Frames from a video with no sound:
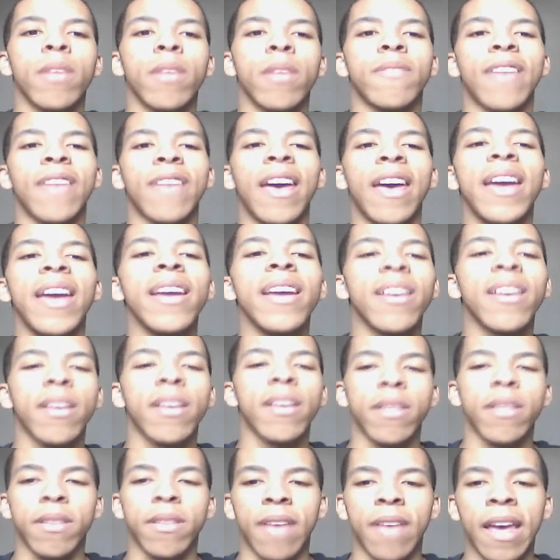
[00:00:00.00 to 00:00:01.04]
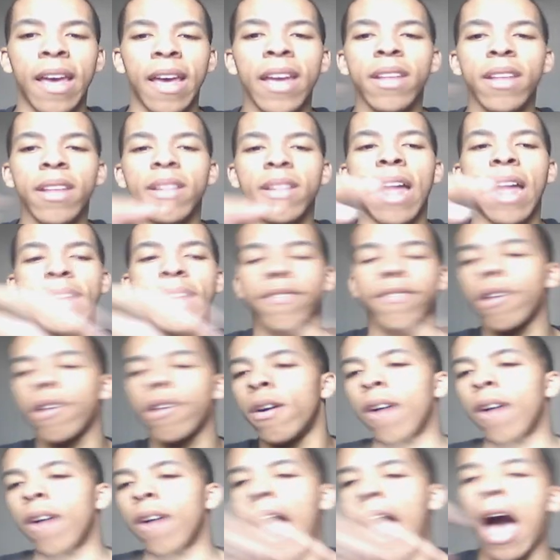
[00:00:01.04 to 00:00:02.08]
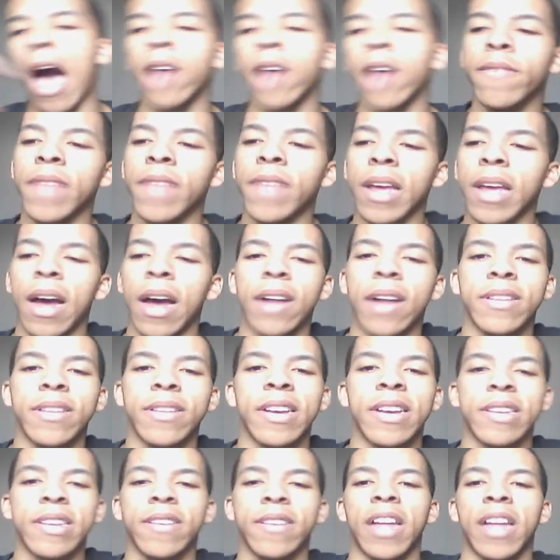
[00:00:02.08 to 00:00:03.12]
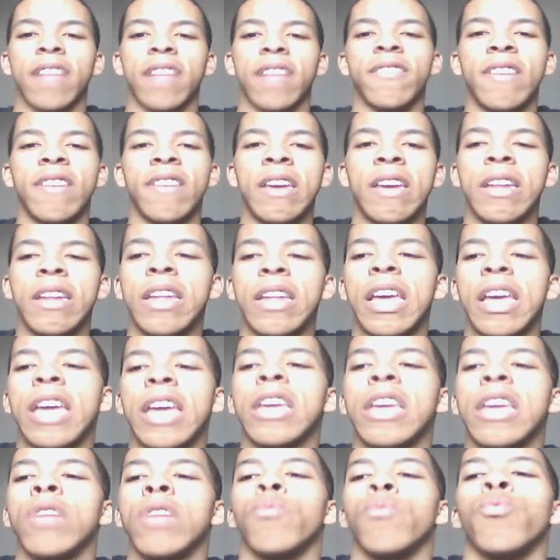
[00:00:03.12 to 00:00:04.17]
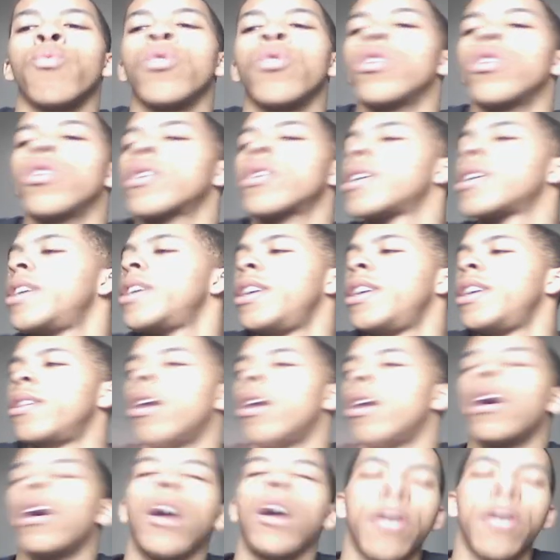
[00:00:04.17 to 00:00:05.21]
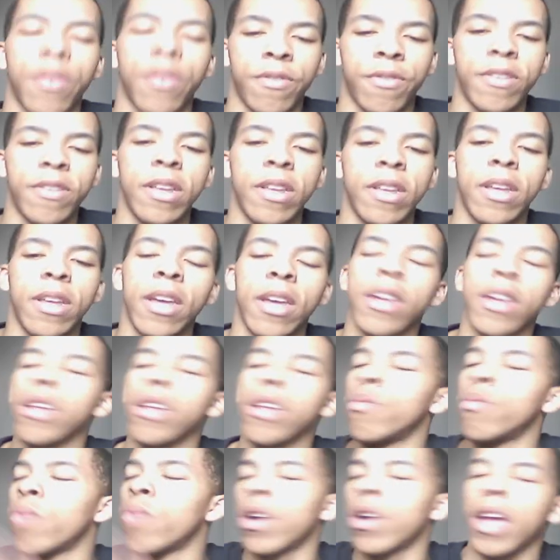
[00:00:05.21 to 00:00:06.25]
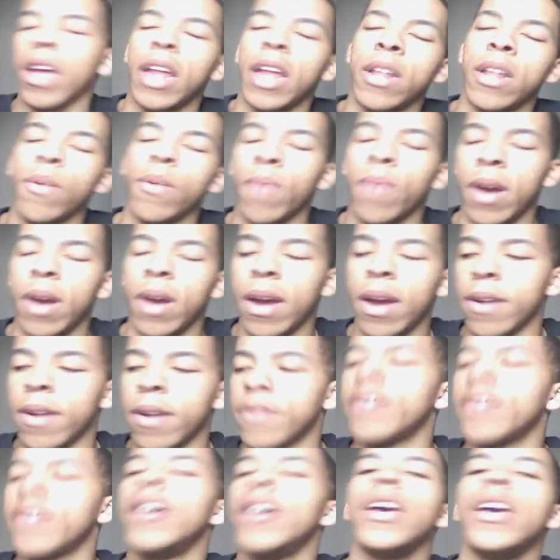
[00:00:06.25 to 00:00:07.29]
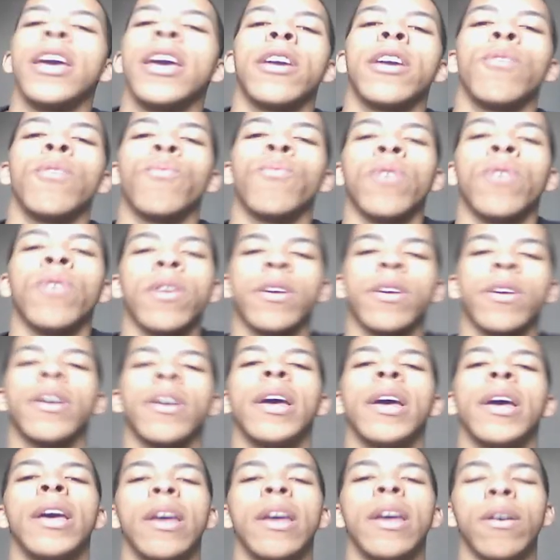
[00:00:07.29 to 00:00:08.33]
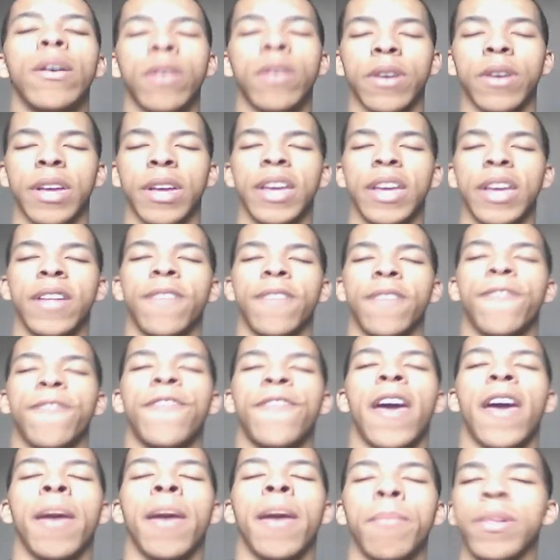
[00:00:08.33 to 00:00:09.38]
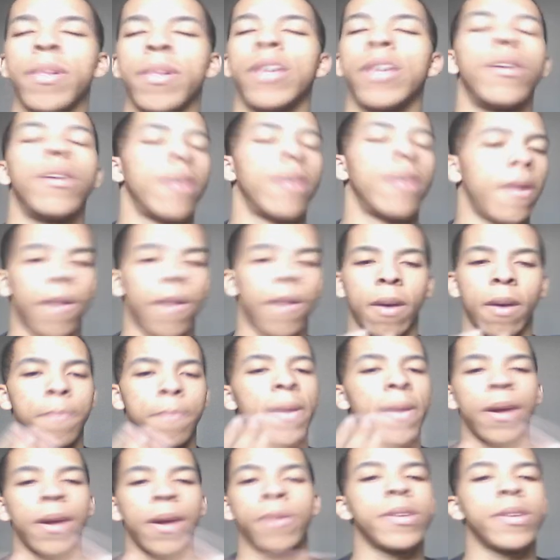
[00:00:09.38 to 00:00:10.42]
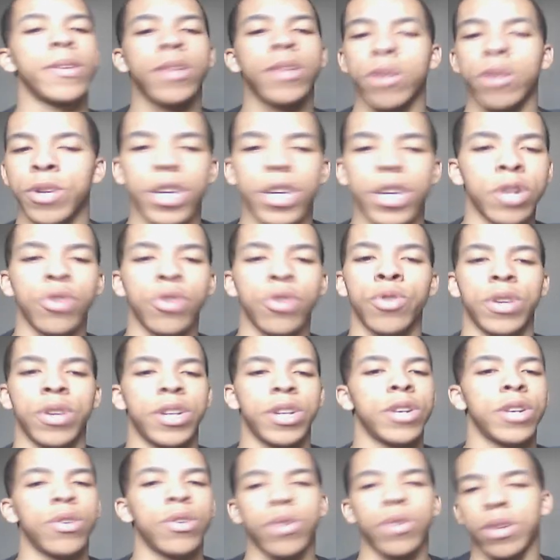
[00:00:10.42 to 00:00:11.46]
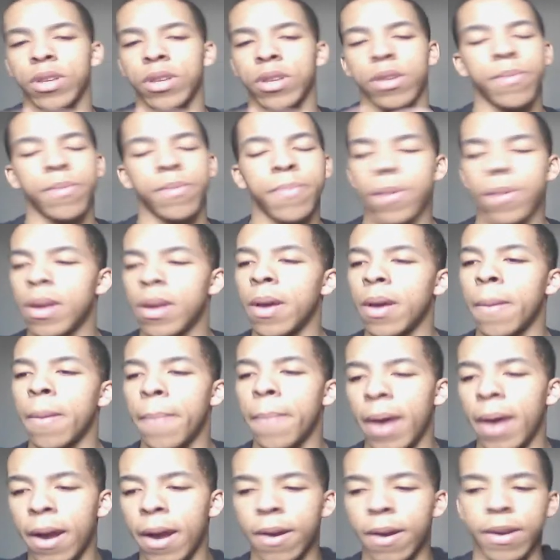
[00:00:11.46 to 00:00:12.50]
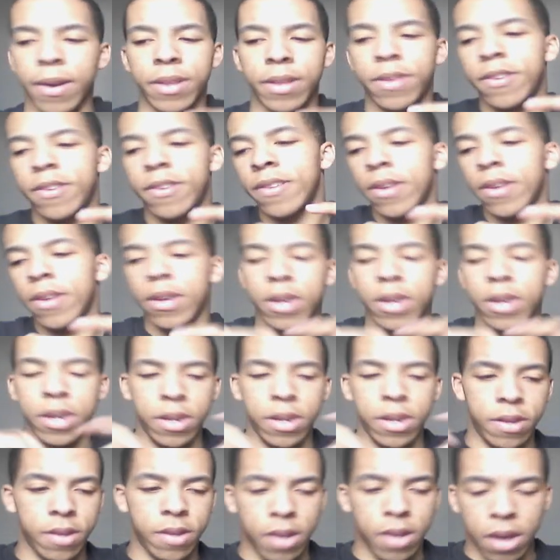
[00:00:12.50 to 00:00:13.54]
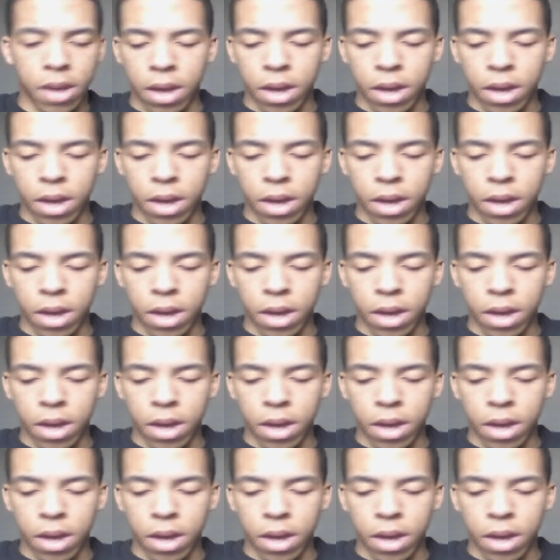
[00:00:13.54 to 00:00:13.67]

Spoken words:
take that song out of the context of that scene, it can work in it can work anywhere else. It can work in family, a parent to their children, children to their parents. It's